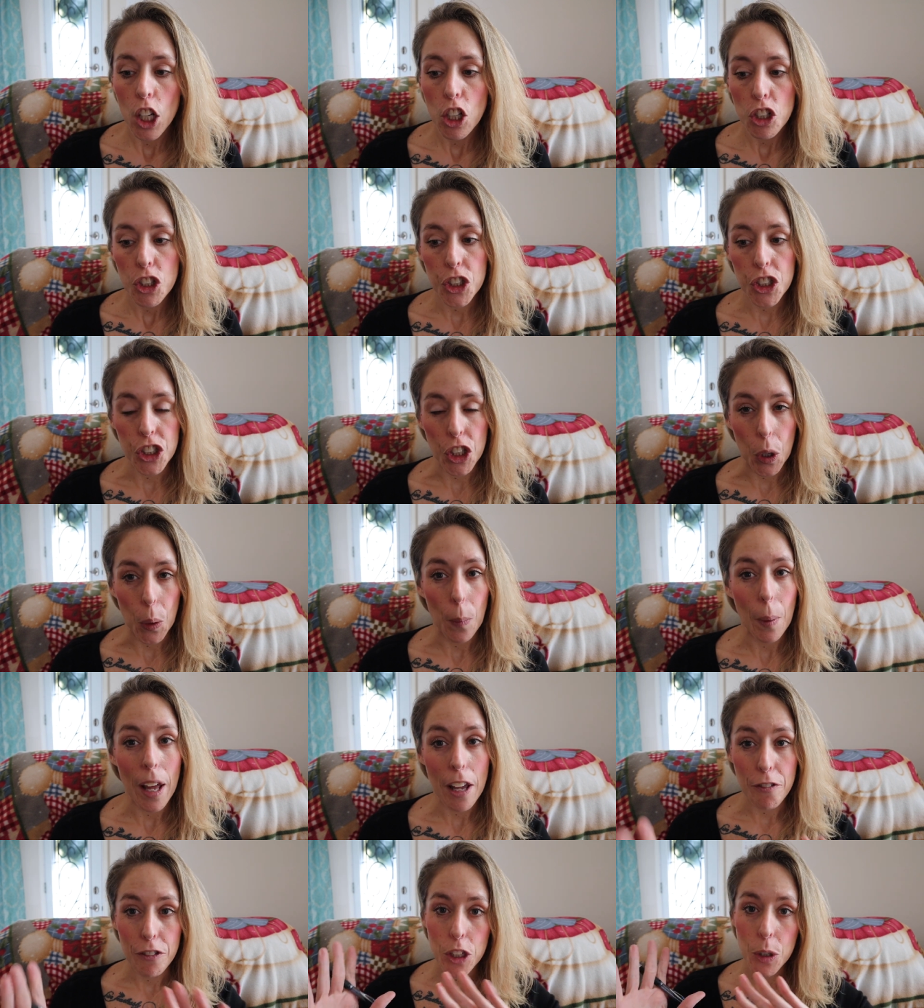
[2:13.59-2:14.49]
So
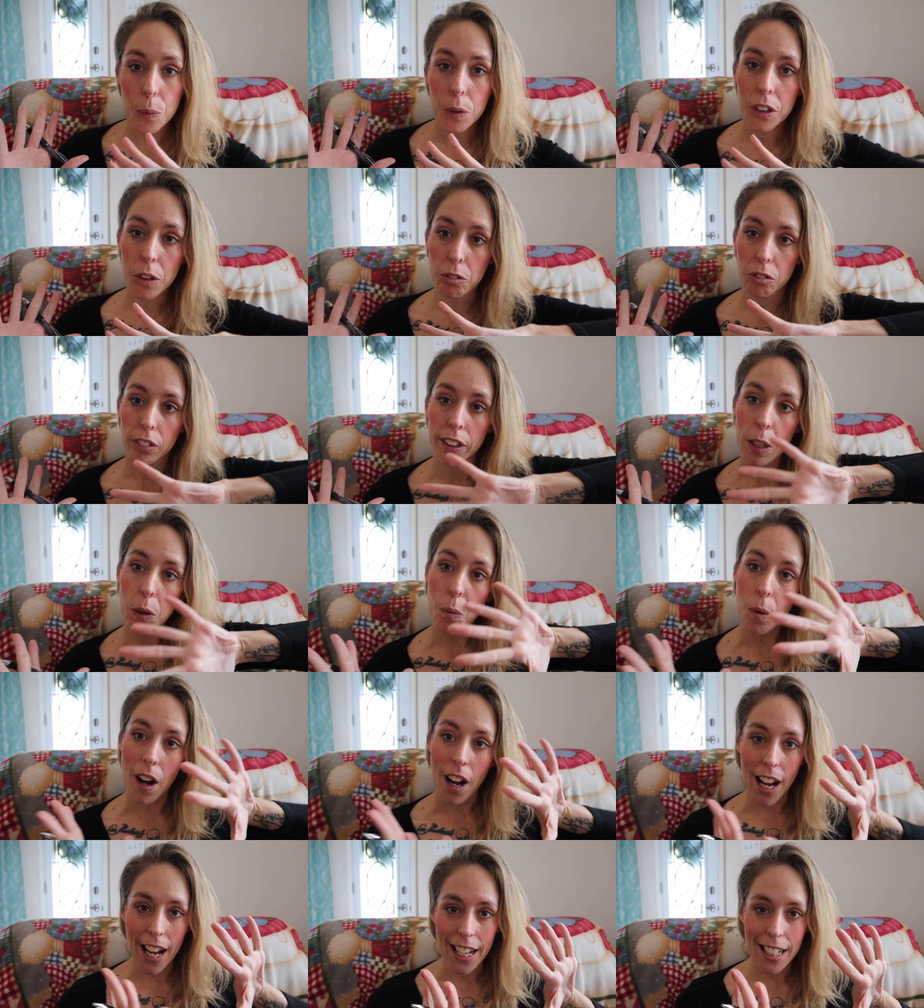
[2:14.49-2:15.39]
if you were to
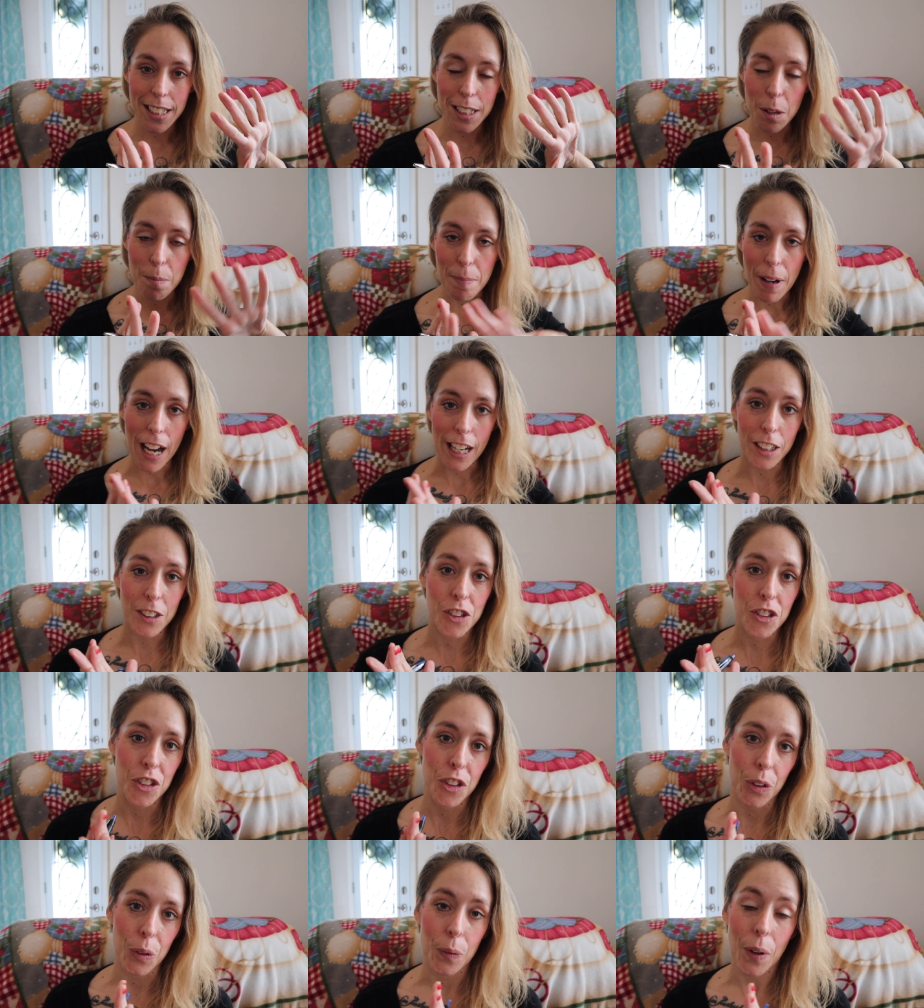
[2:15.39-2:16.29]
rewind back
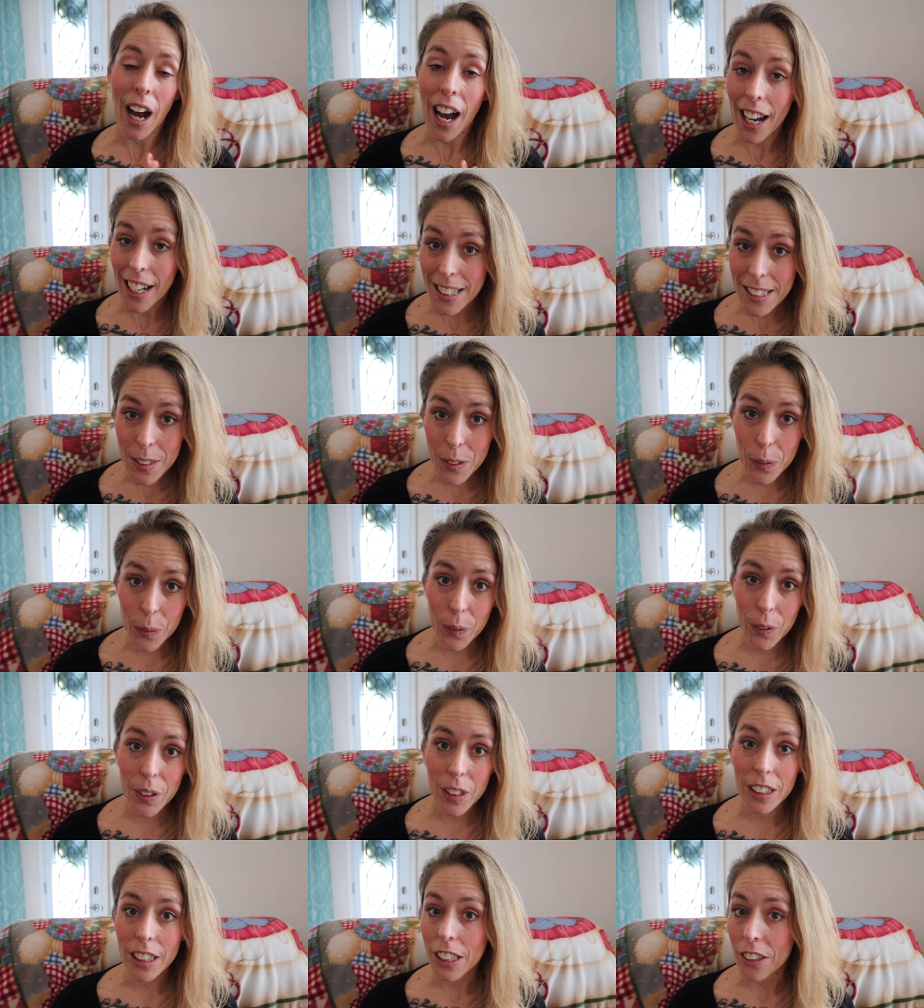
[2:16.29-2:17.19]
to high
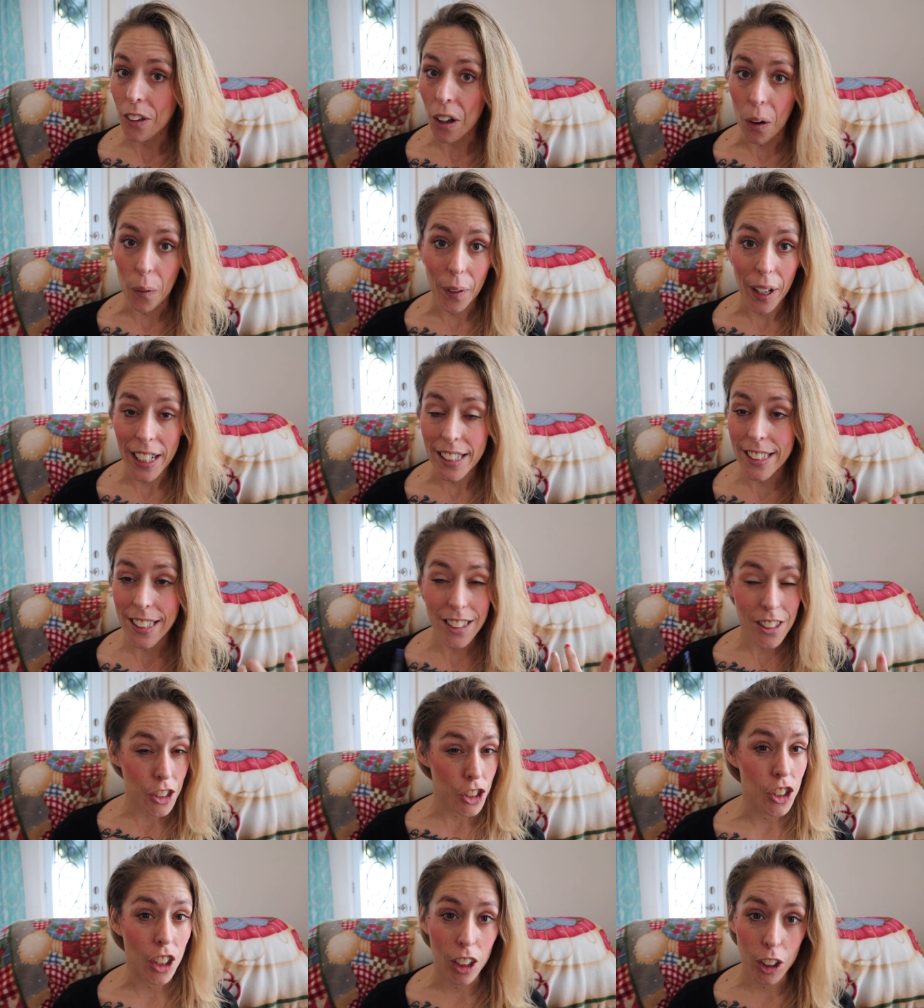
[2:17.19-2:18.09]
school, no, I
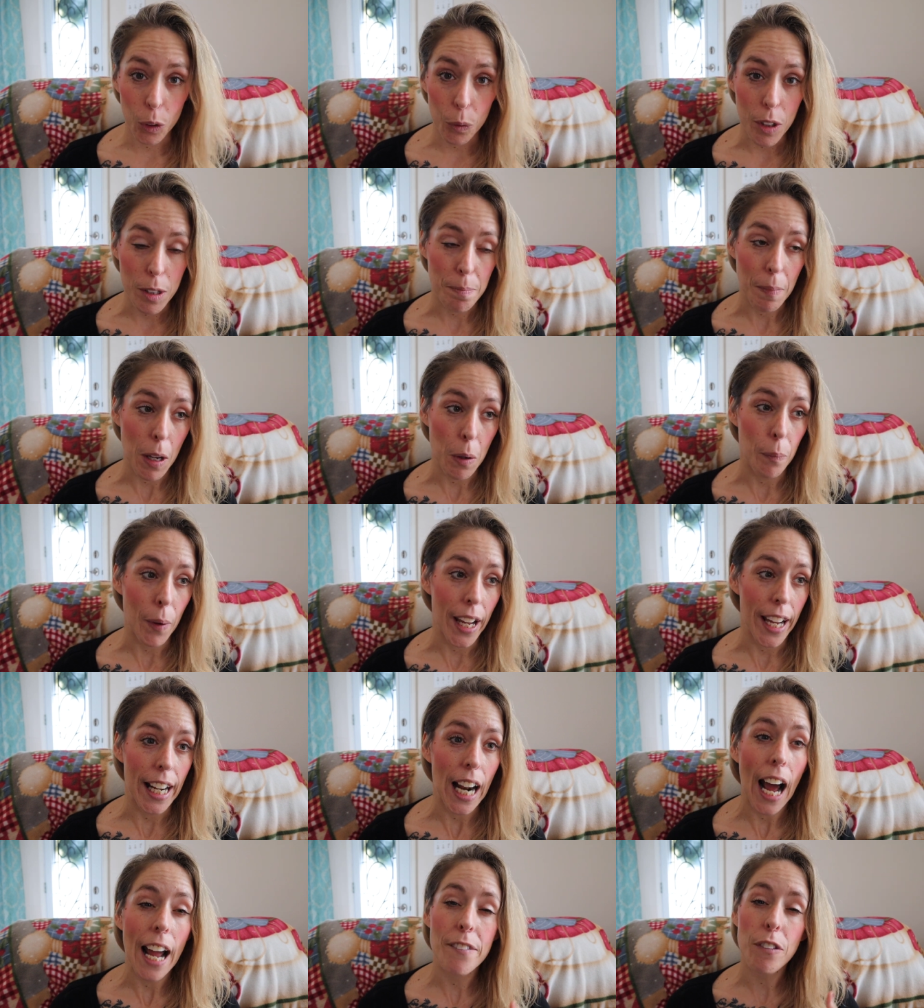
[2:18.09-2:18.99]
didn't struggle with my
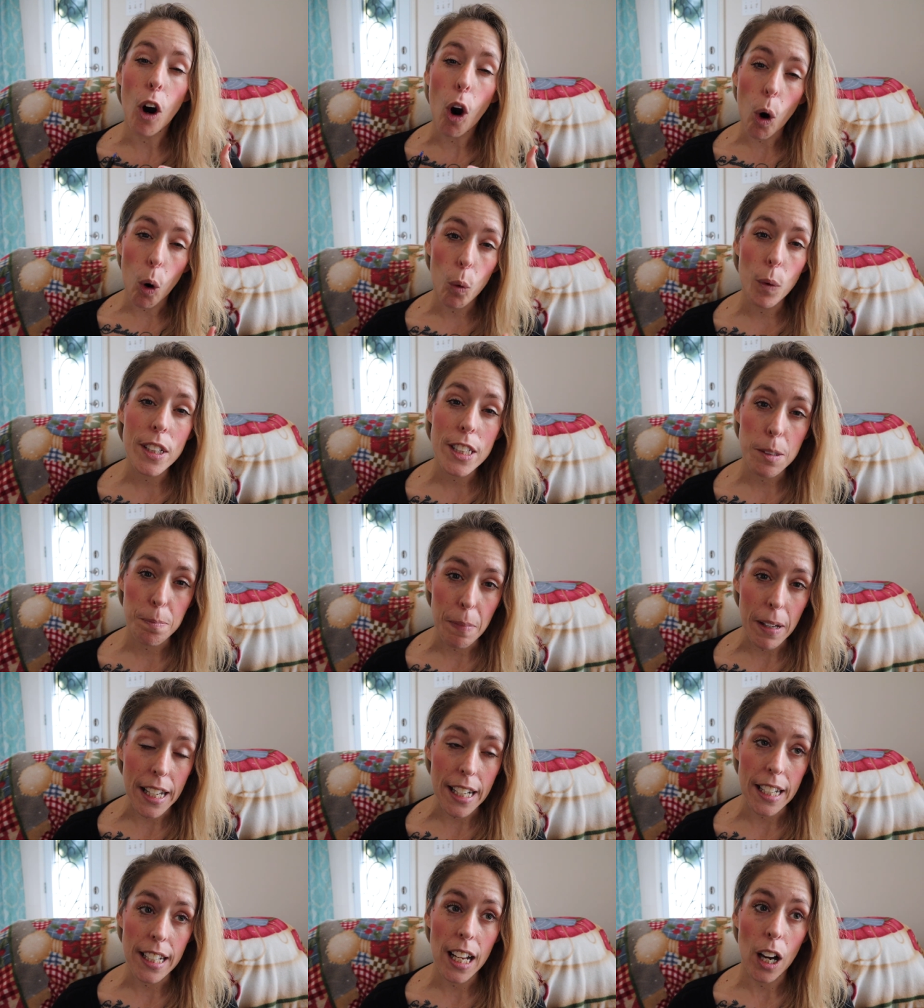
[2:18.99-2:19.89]
weight. I've always
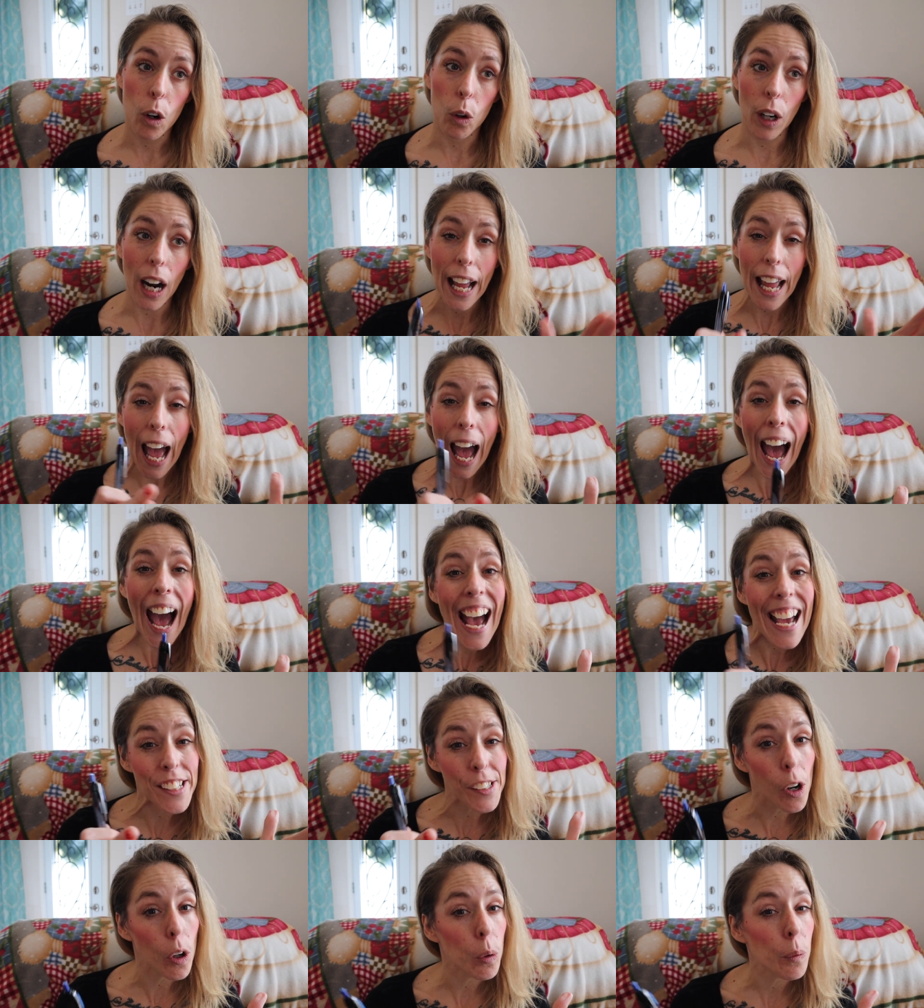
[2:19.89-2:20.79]
been, or I
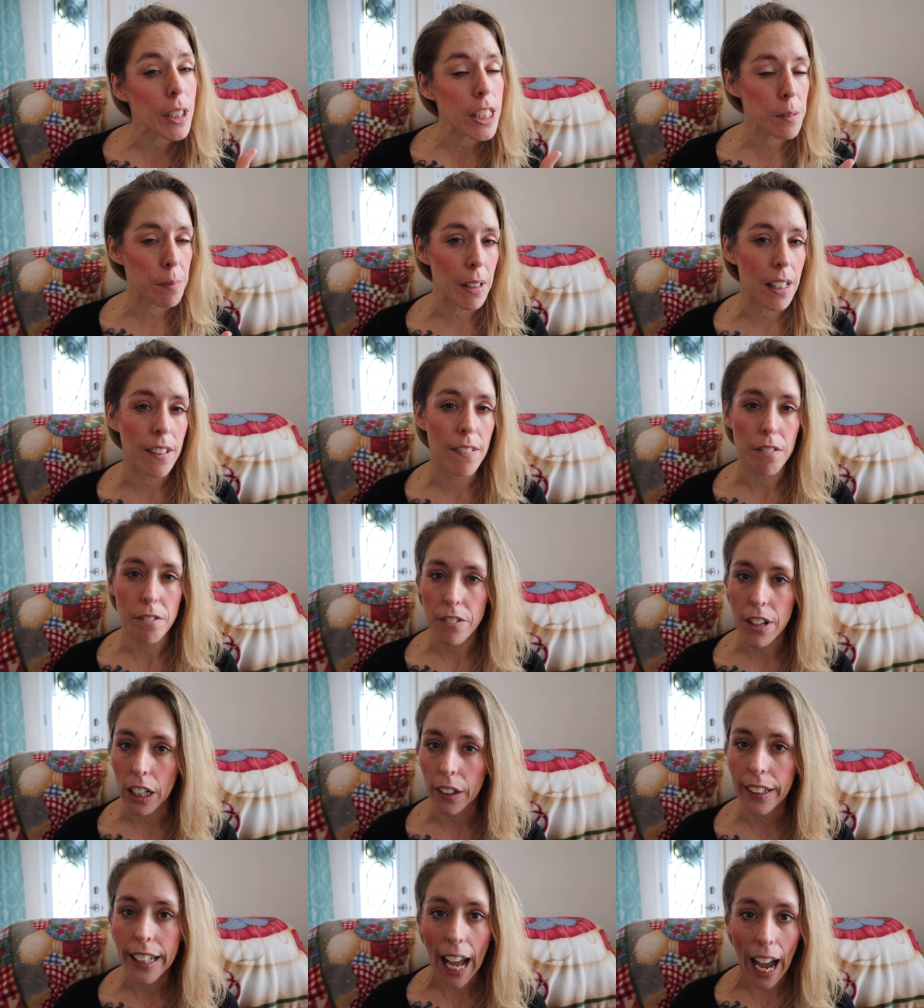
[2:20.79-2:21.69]
had always been
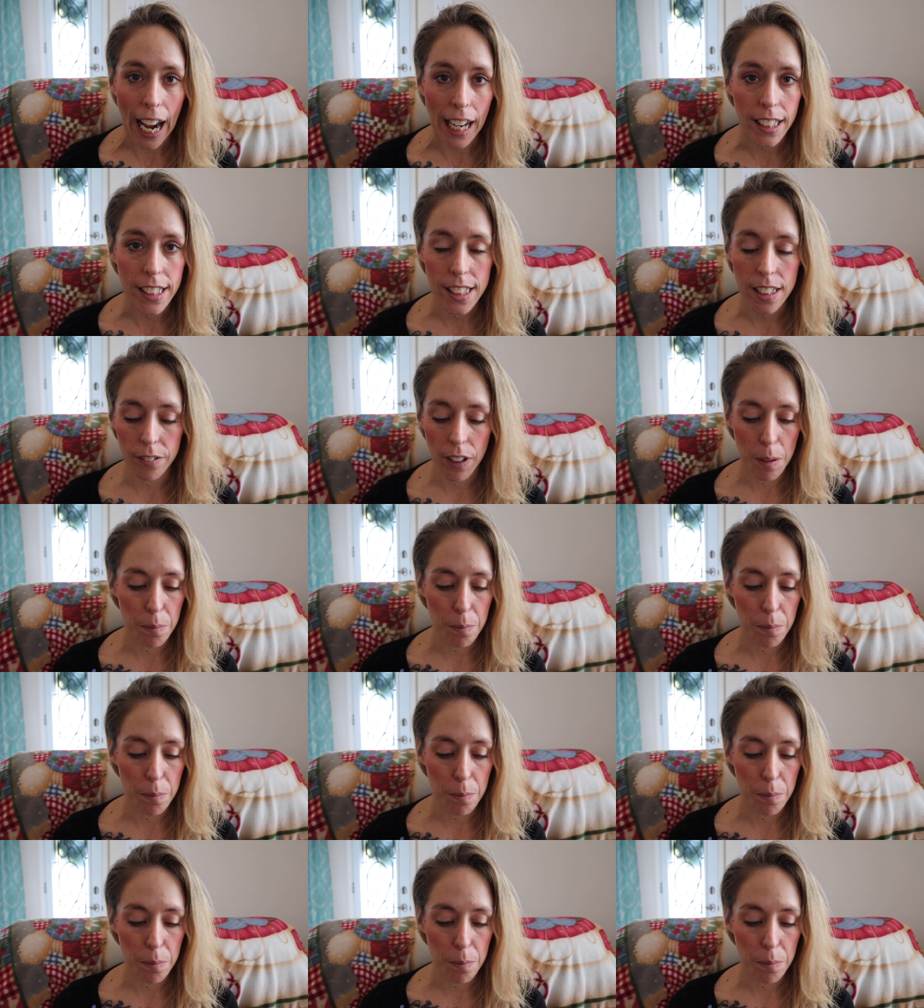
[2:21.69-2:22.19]
very active.